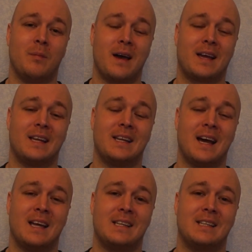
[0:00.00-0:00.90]
back in
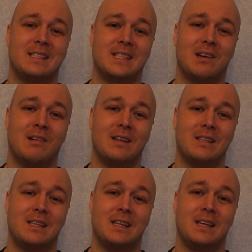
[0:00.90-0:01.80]

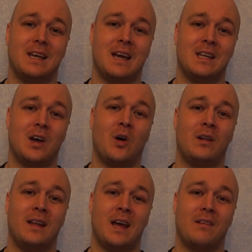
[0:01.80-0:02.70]
1970, and
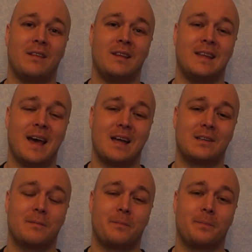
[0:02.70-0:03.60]
only after that